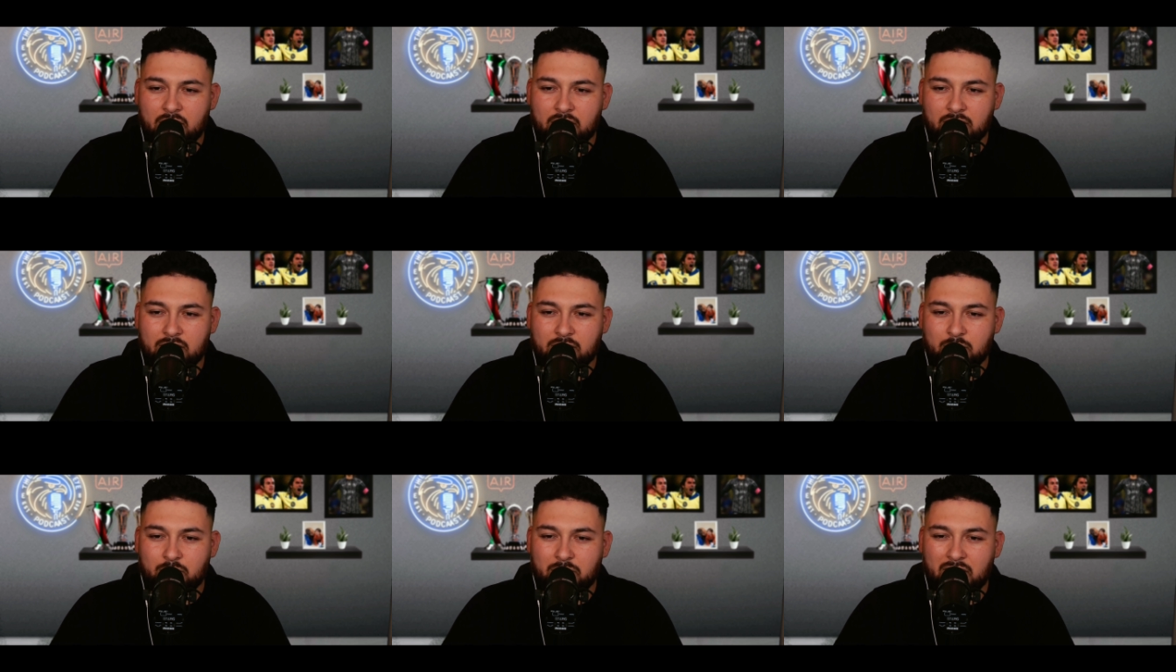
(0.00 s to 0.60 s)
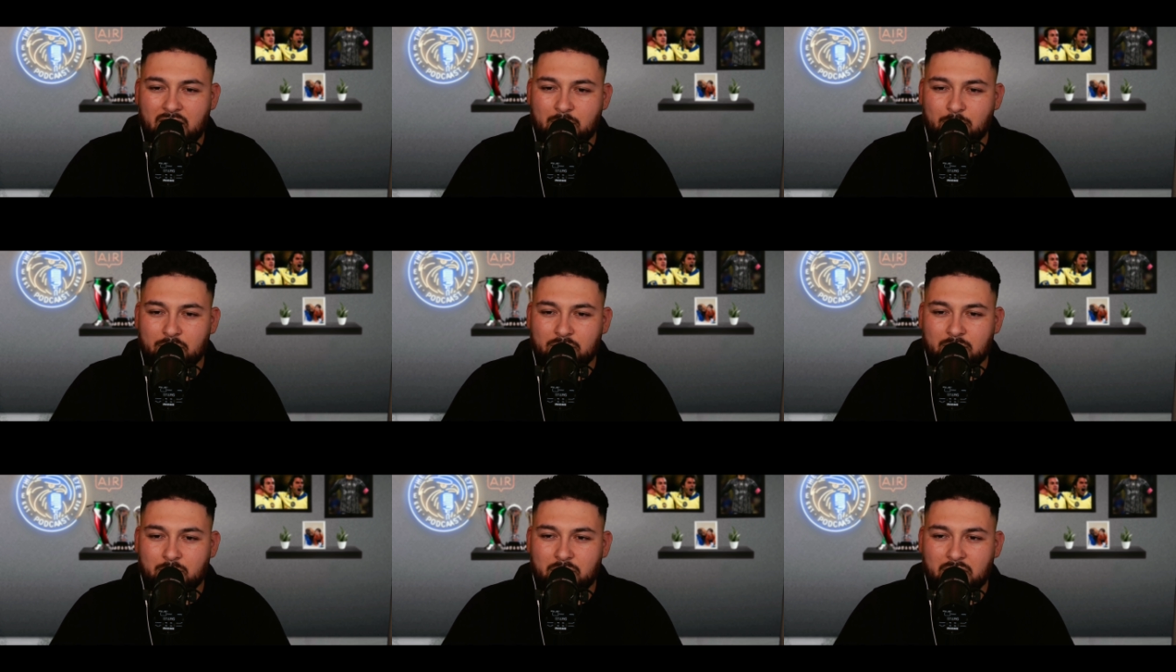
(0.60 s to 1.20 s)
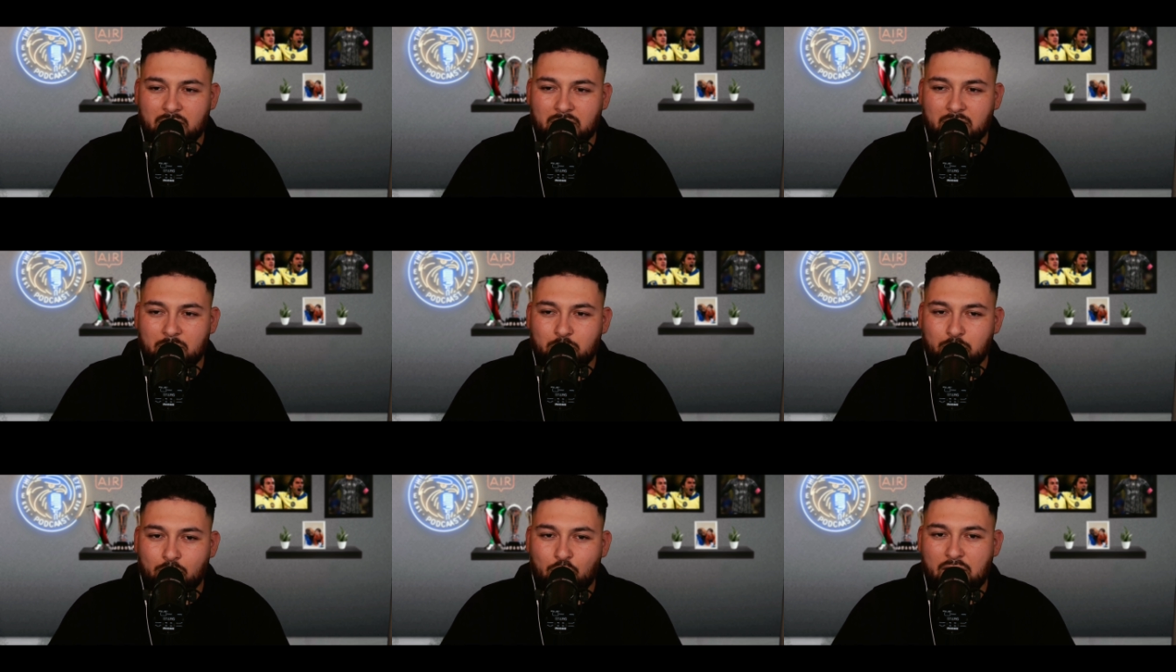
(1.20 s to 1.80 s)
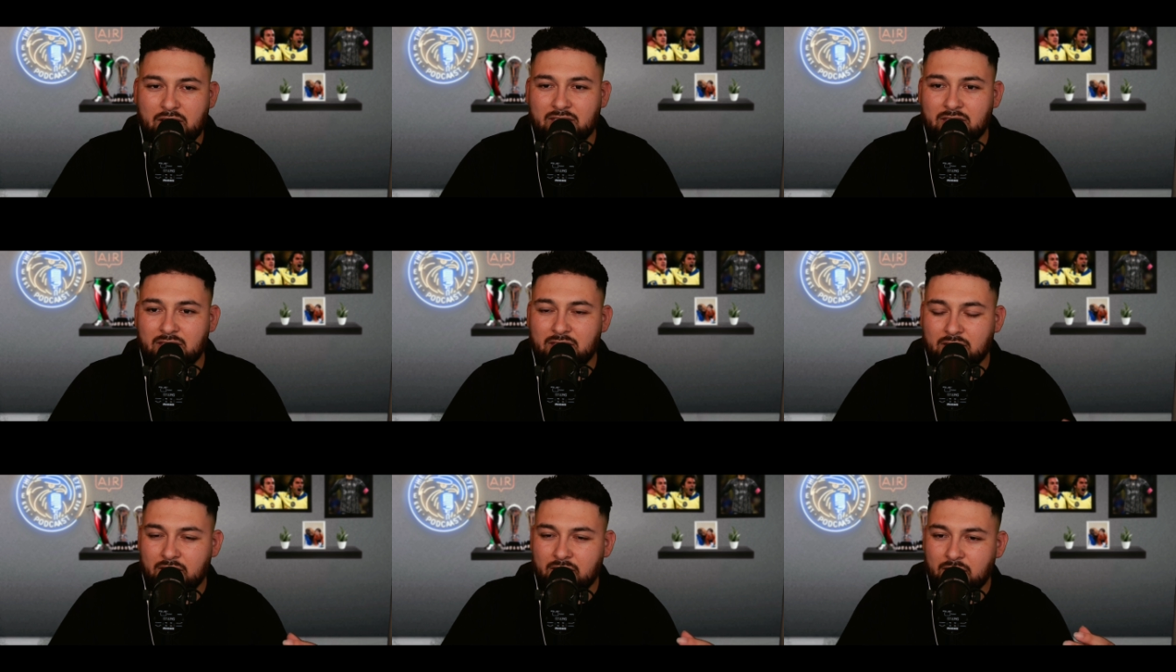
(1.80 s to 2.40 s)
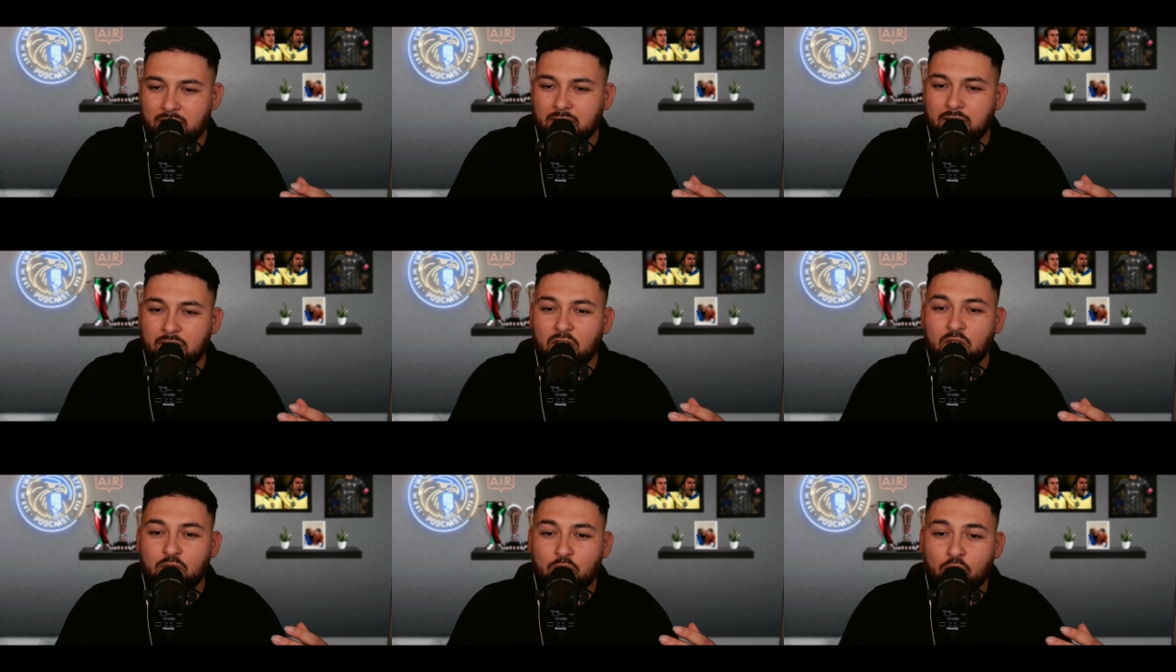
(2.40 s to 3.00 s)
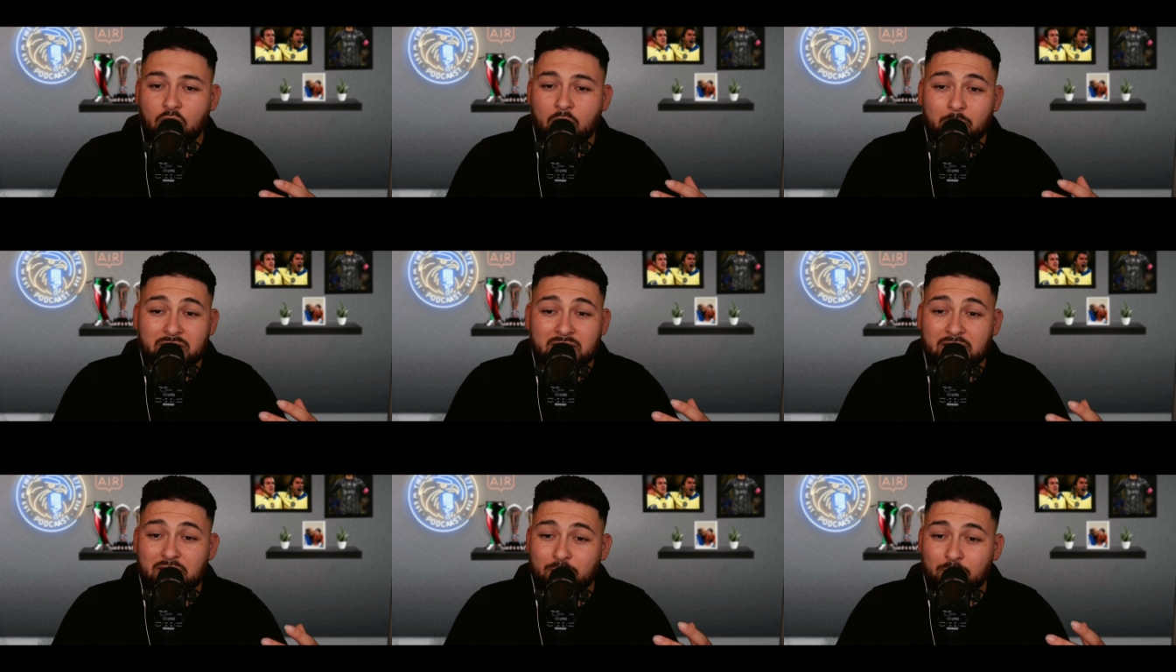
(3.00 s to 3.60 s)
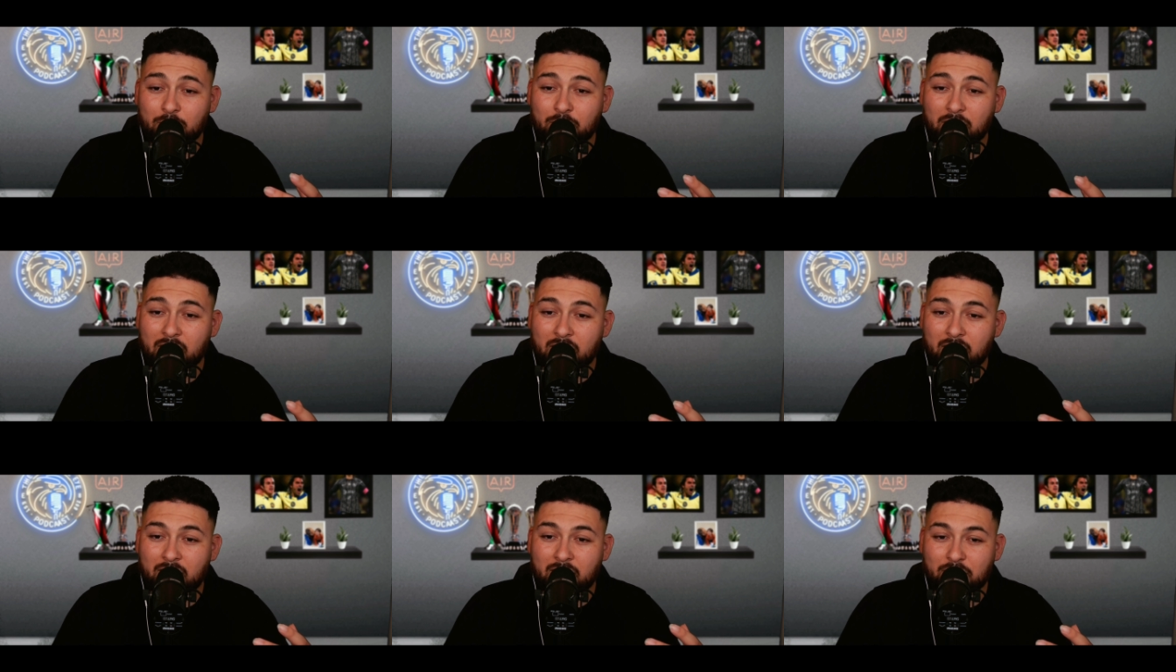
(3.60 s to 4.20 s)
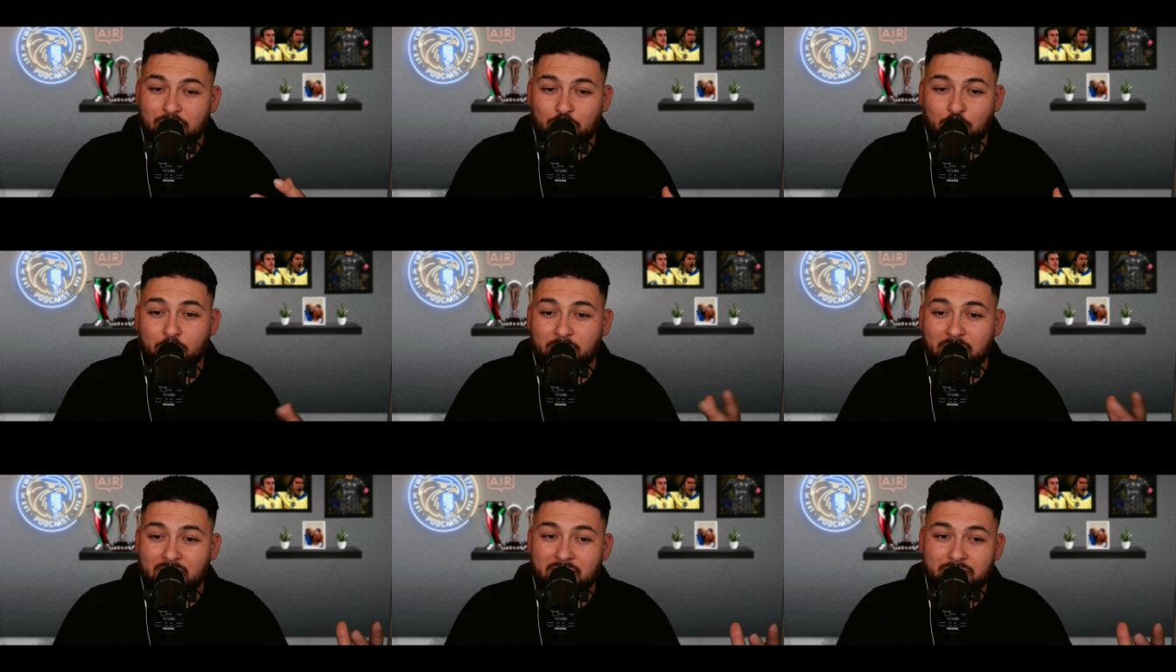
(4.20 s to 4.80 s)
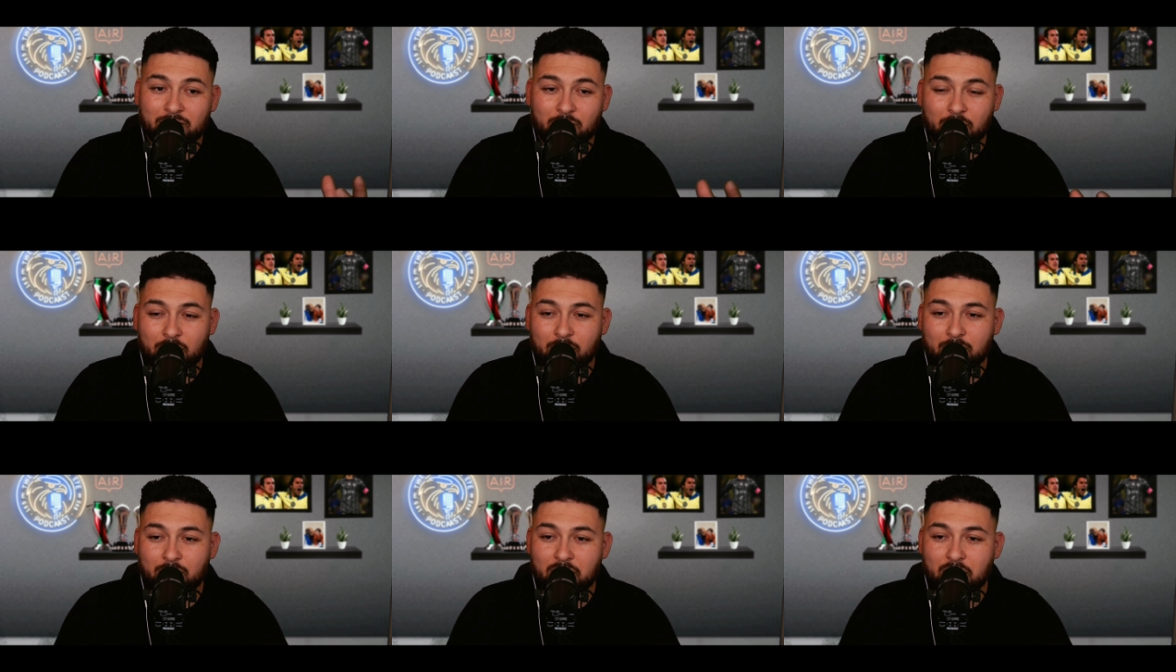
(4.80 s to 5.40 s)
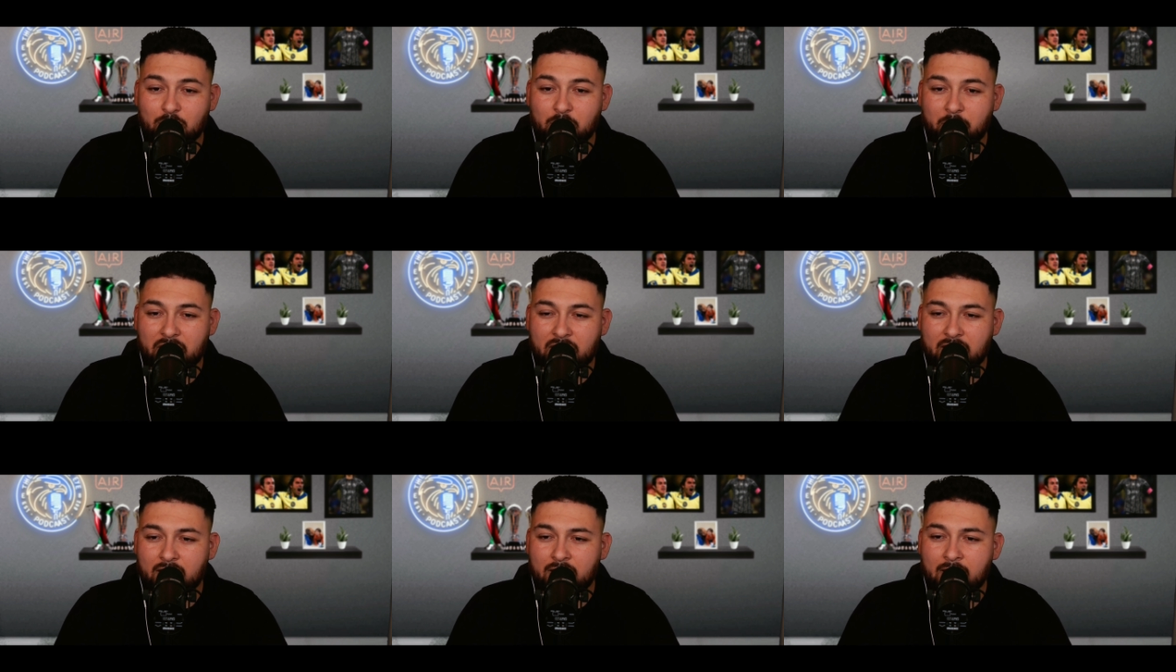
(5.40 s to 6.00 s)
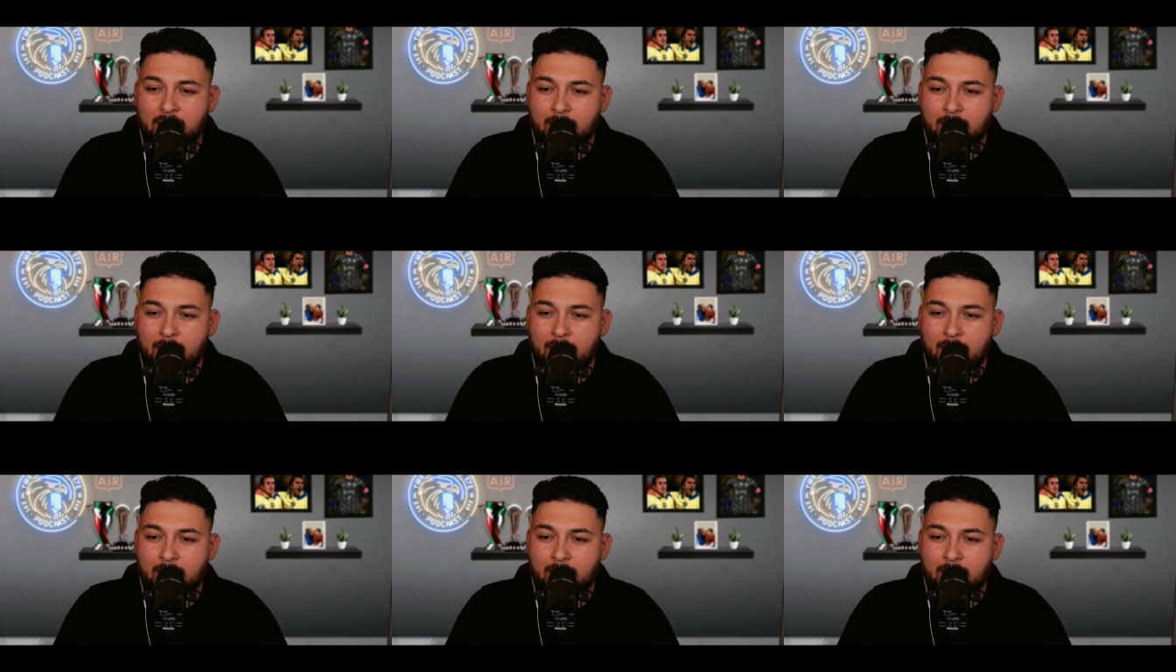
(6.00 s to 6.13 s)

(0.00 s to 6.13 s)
To be able to be present for a potential trophy lift for Club America.